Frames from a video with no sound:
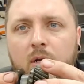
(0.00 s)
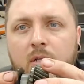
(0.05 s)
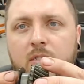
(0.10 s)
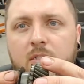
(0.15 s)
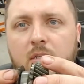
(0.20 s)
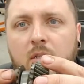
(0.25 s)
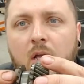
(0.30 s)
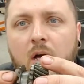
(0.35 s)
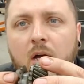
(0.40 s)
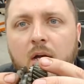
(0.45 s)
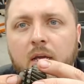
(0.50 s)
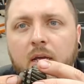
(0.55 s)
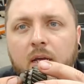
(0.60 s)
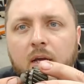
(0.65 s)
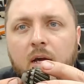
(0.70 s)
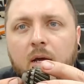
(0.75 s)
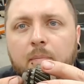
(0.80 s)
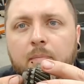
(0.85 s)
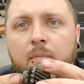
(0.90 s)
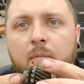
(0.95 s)
it's locking
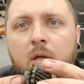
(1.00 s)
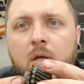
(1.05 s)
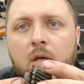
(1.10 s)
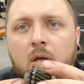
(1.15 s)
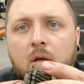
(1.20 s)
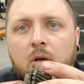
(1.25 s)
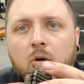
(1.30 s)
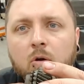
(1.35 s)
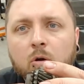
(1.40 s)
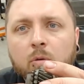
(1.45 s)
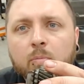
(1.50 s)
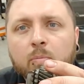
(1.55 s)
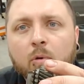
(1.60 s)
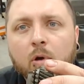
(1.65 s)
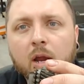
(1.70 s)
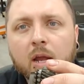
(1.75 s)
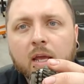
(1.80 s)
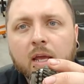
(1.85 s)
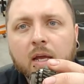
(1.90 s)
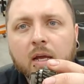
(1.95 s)
up or
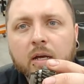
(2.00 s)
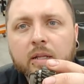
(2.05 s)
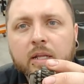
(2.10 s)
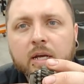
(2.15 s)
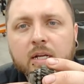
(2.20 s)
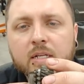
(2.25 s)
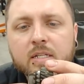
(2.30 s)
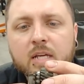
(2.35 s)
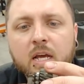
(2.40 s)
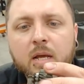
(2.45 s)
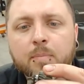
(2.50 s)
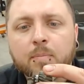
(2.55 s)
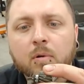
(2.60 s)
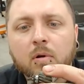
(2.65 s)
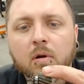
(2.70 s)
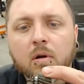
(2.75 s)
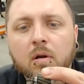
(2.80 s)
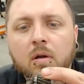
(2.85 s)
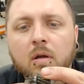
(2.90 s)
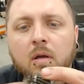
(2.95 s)
braking on that
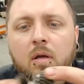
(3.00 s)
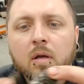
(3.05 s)
taper,